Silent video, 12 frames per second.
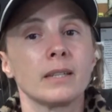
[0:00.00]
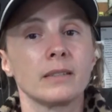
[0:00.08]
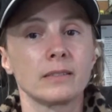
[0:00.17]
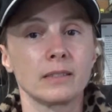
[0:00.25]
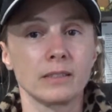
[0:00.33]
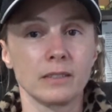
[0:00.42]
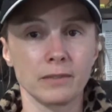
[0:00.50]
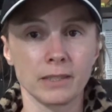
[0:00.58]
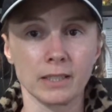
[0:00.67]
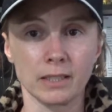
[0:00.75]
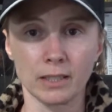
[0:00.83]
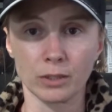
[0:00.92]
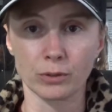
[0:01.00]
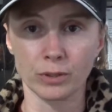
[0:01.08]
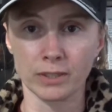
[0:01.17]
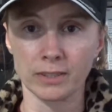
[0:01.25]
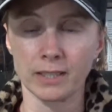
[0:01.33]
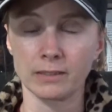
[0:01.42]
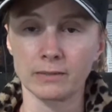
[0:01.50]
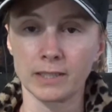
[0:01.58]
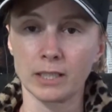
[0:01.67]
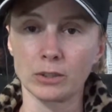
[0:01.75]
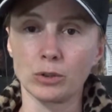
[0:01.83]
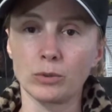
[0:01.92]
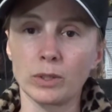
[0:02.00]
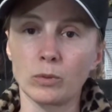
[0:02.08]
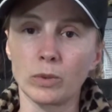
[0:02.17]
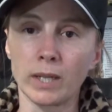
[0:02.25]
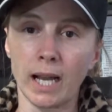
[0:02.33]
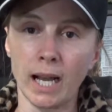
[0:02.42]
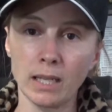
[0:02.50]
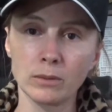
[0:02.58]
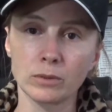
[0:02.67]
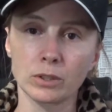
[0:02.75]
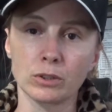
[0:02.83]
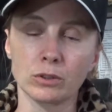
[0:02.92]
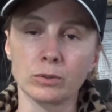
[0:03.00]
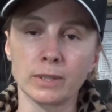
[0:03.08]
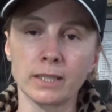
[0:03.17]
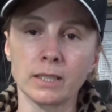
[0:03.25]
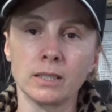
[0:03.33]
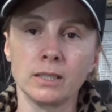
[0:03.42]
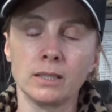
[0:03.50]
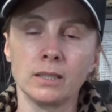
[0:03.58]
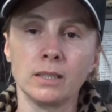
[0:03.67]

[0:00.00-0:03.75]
a significant interest and value in what I was doing